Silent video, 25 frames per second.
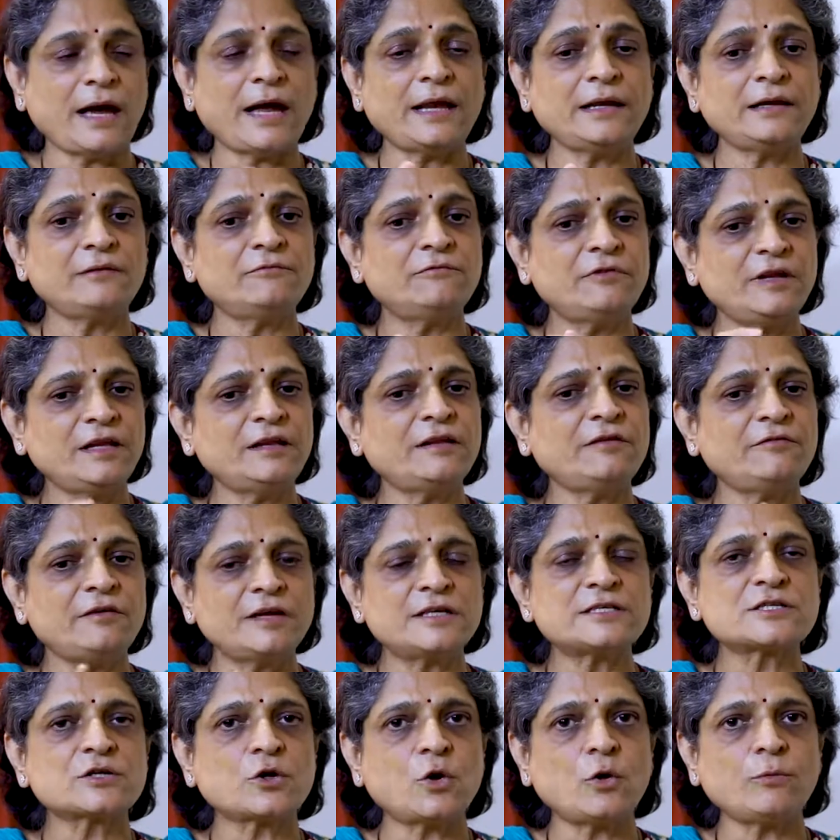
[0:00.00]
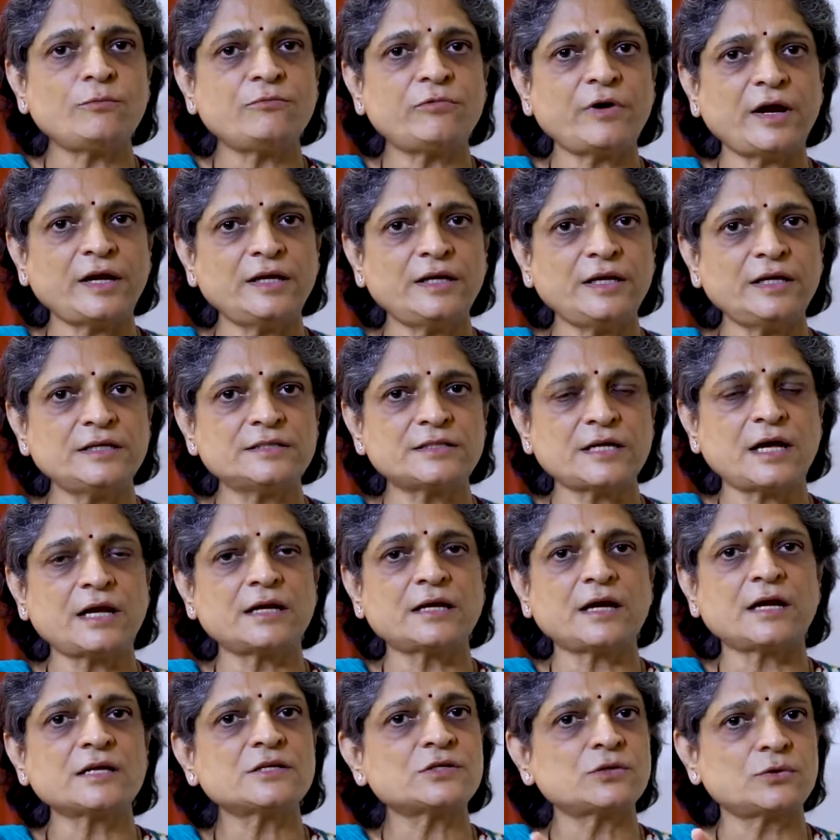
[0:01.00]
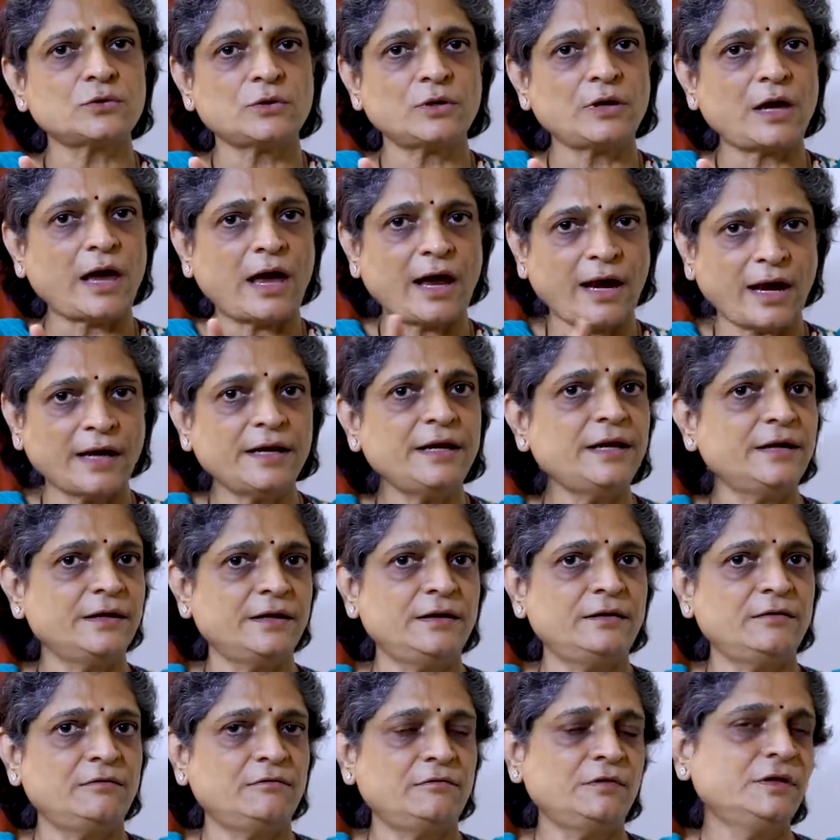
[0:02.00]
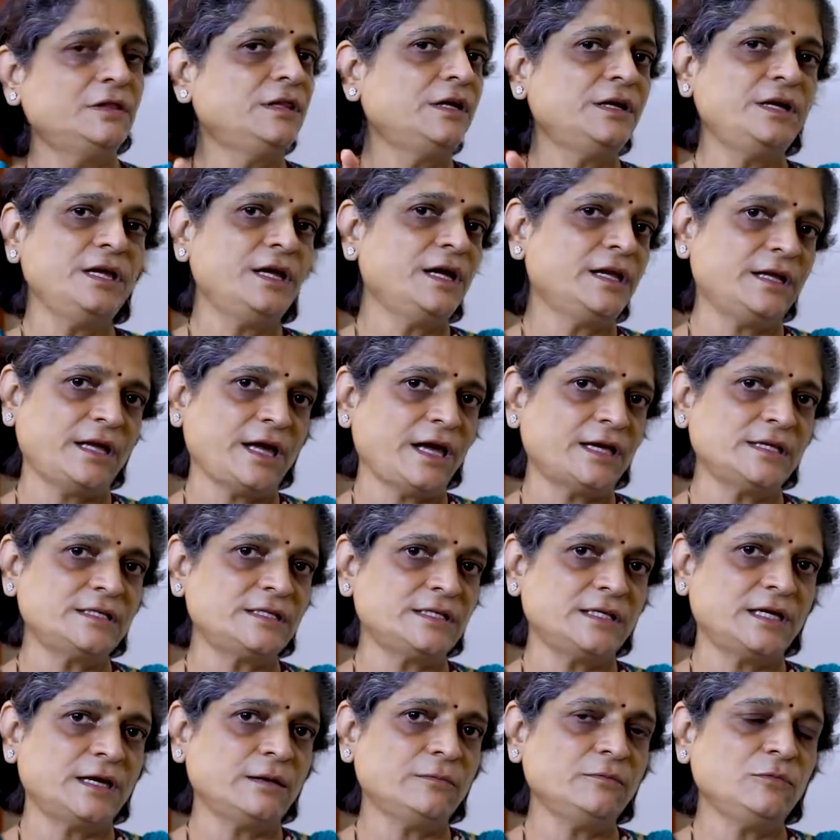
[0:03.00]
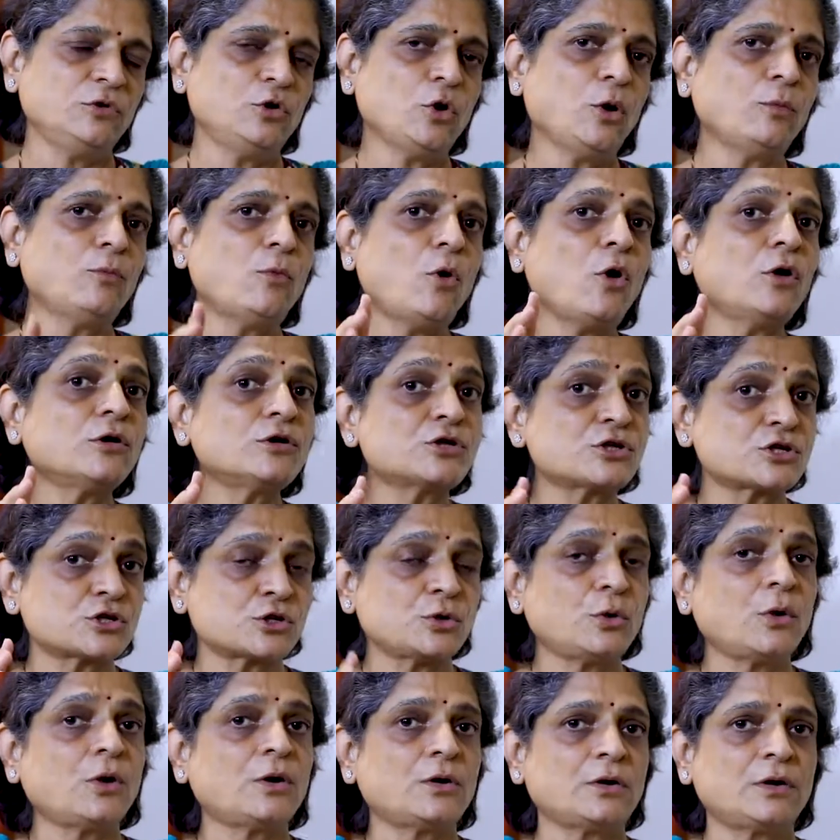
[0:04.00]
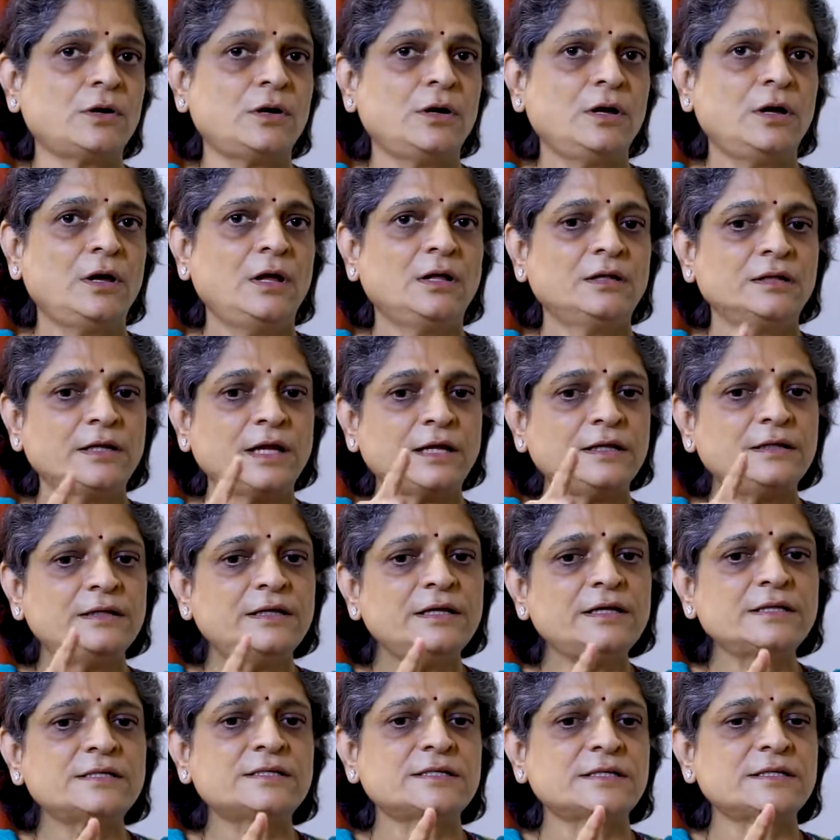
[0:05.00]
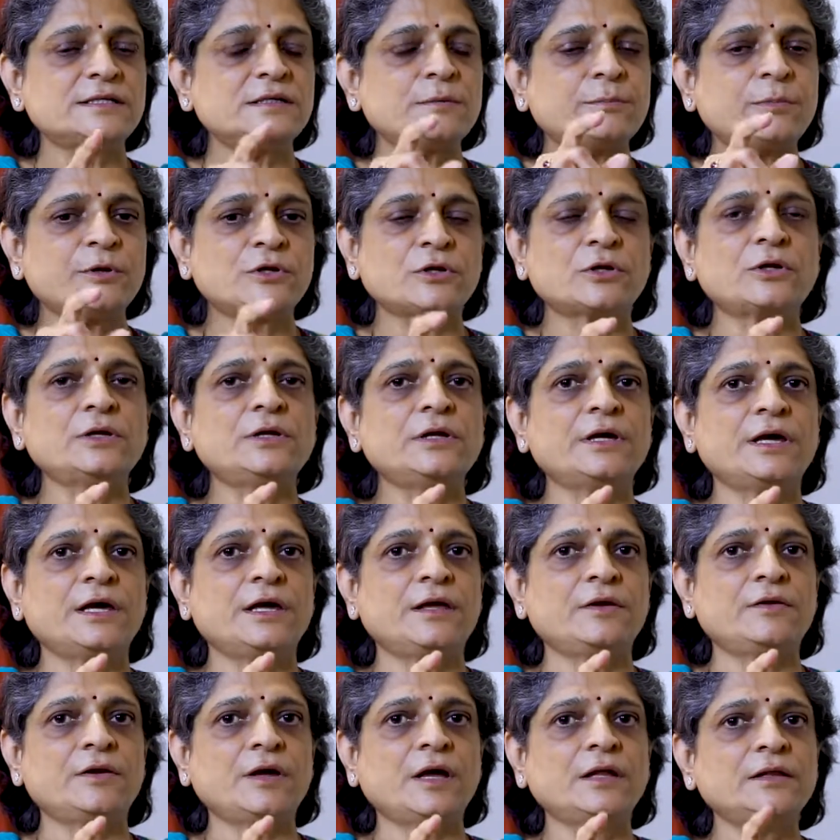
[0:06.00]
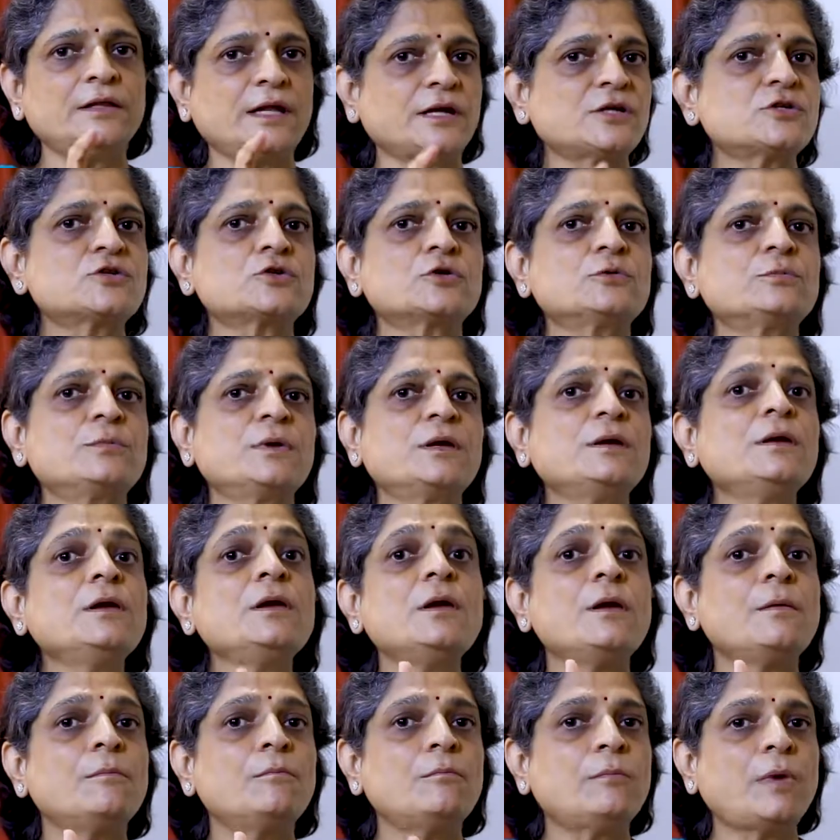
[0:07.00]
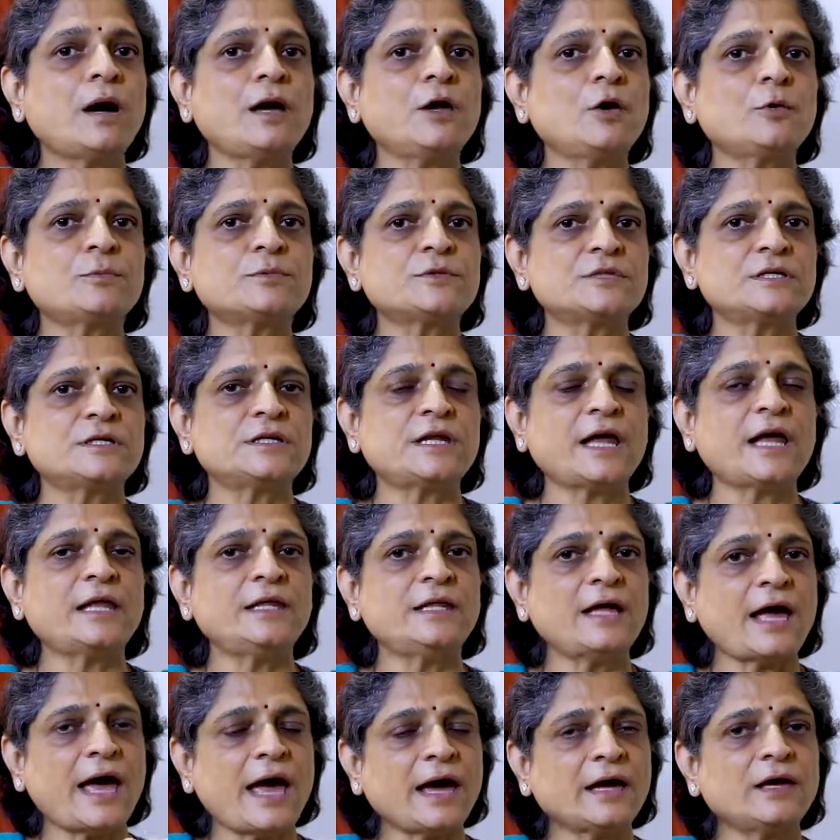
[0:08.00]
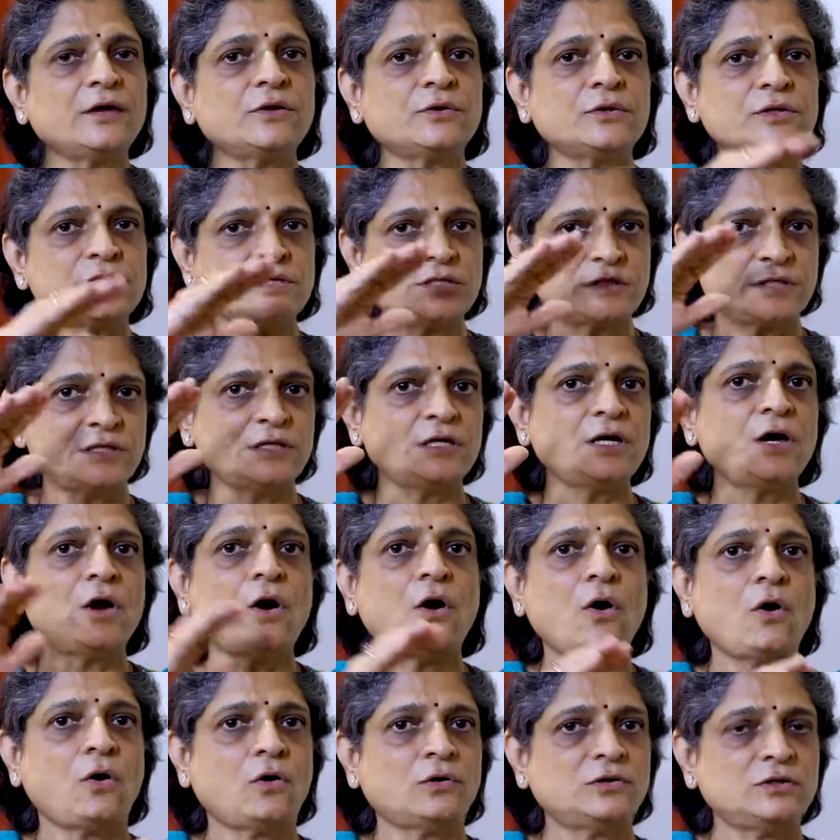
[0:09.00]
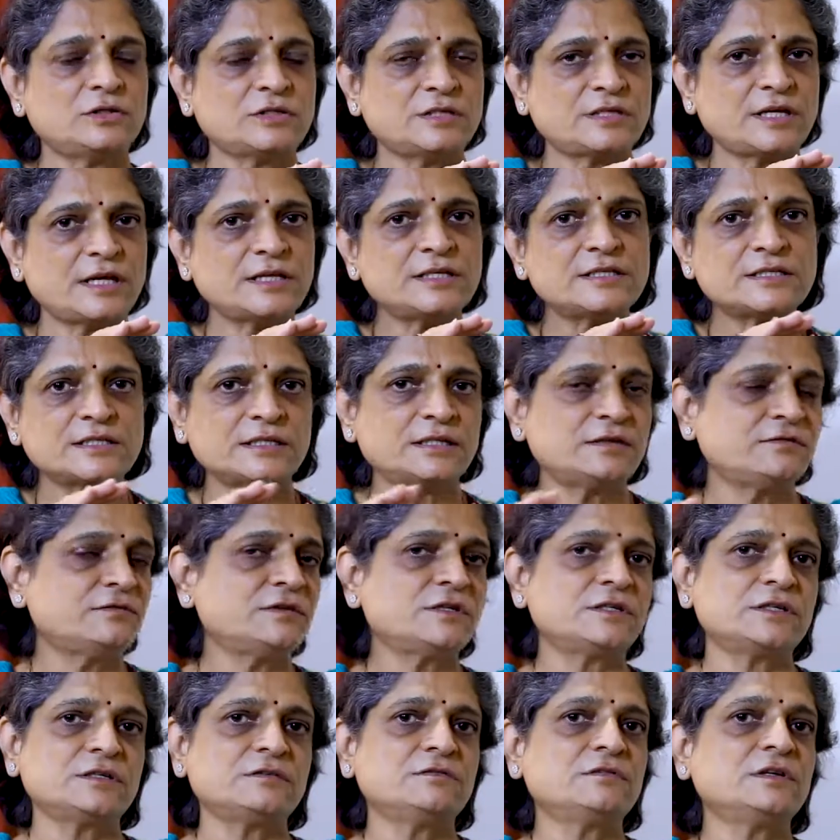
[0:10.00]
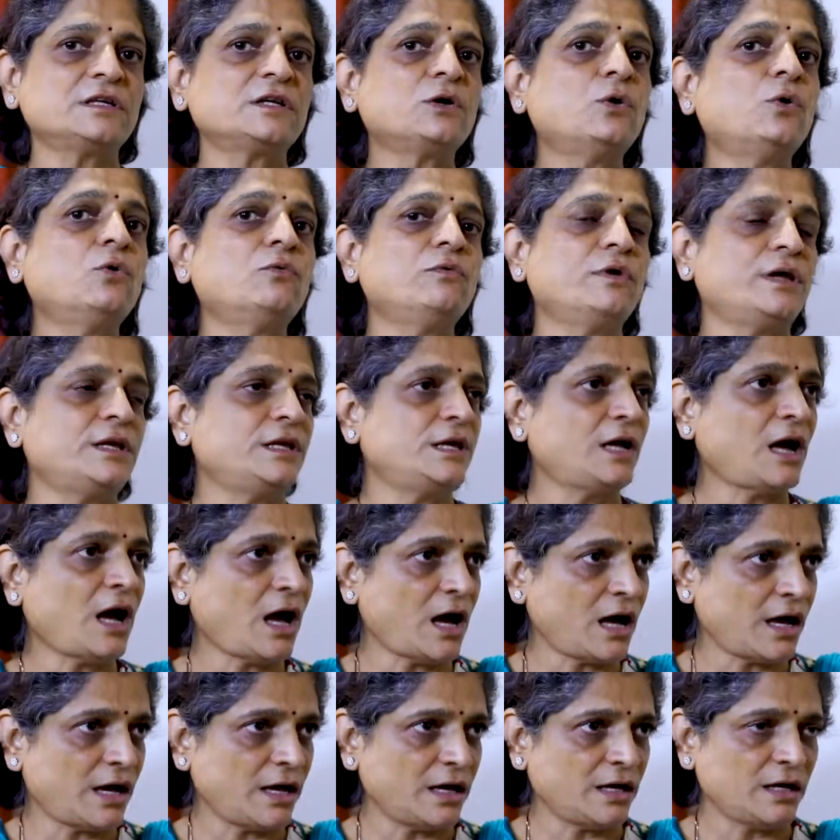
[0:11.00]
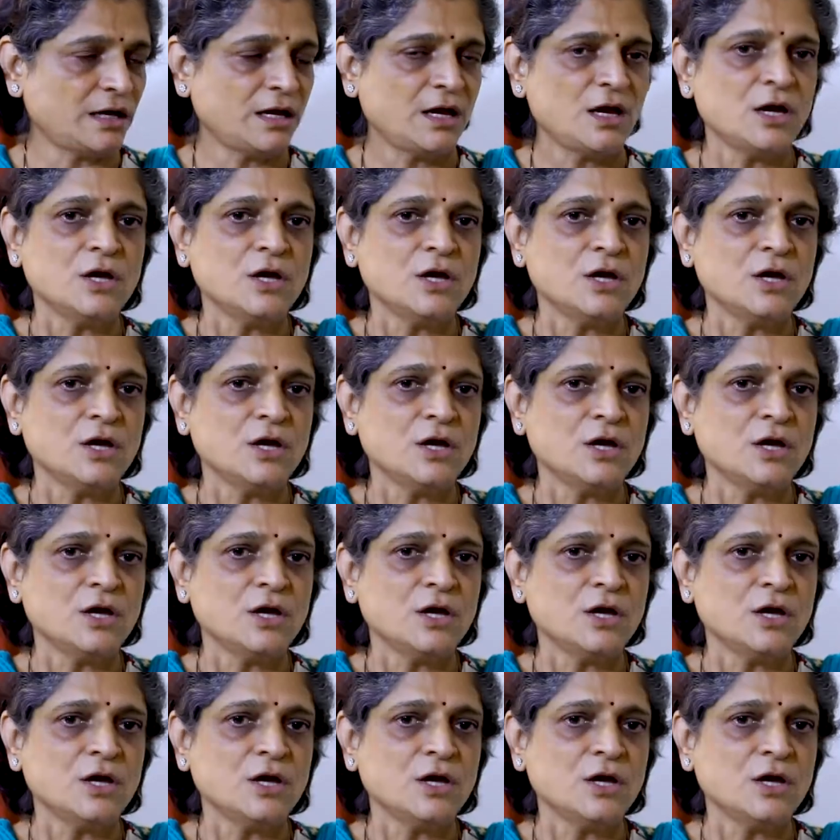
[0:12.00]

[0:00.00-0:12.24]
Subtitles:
And when the well scope findings are added with the DNA ICM, you're more sure that this is a particular area that should be biopsied, and the accuracy or the sensitivity will go very high.